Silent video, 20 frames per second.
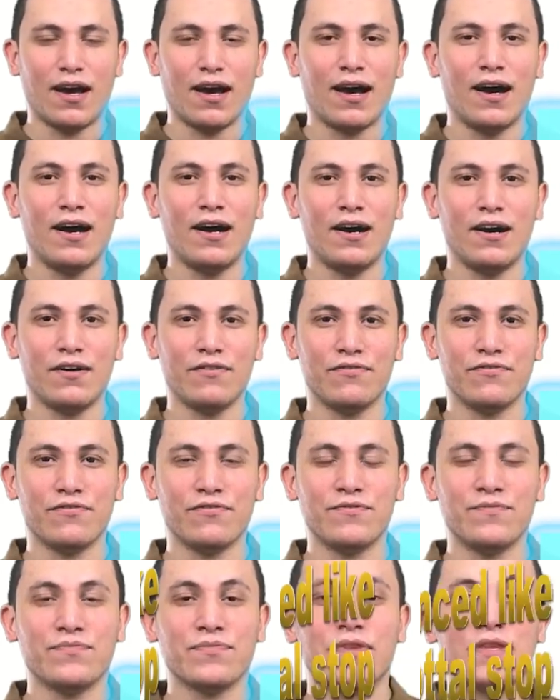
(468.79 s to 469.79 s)
Qaf.
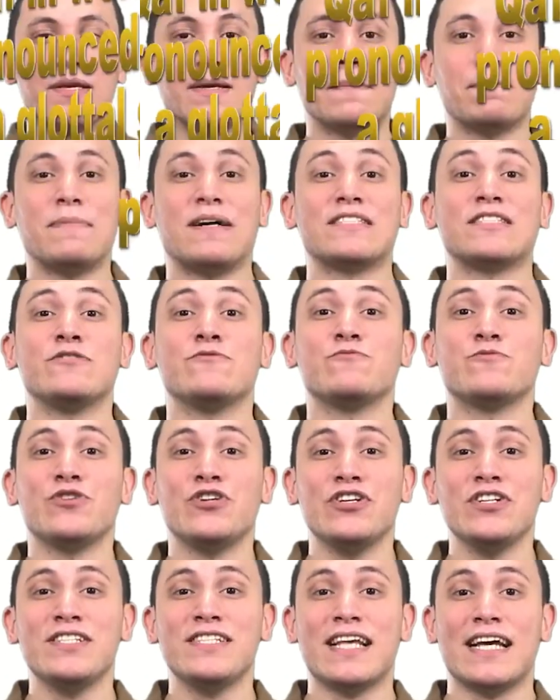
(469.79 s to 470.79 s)
But in
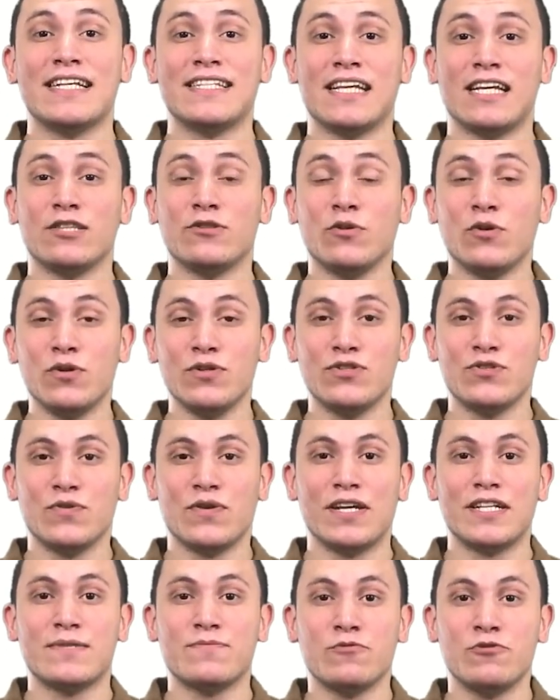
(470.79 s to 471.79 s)
words, as I told you,
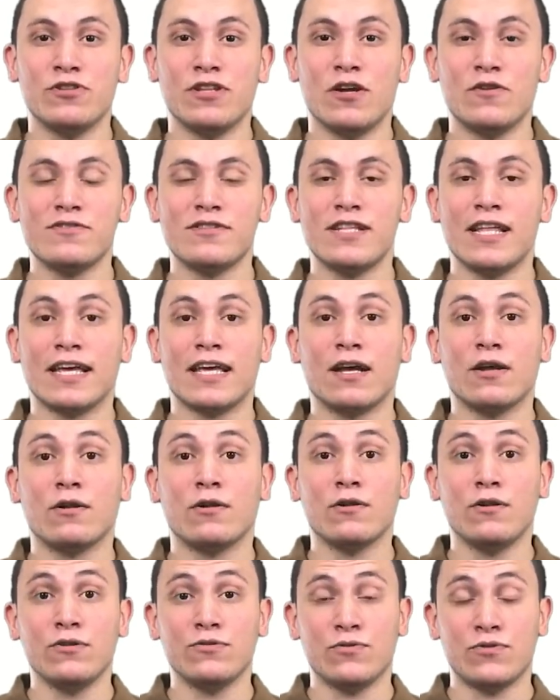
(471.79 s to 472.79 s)
it's pronounced like a
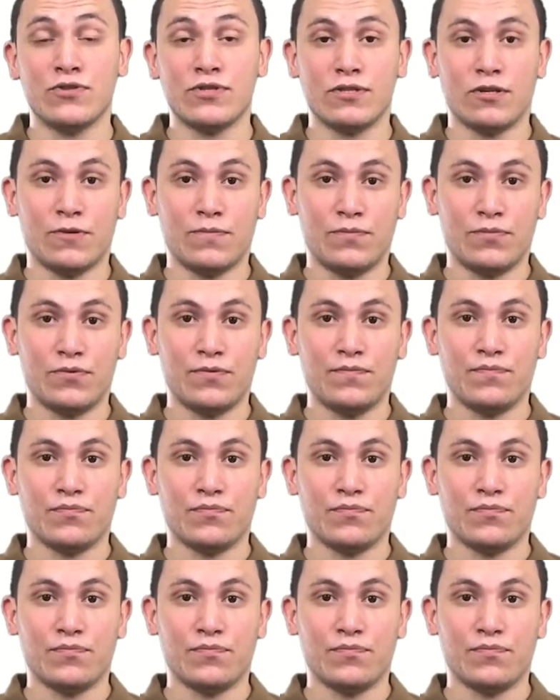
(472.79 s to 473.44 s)
glottal stop.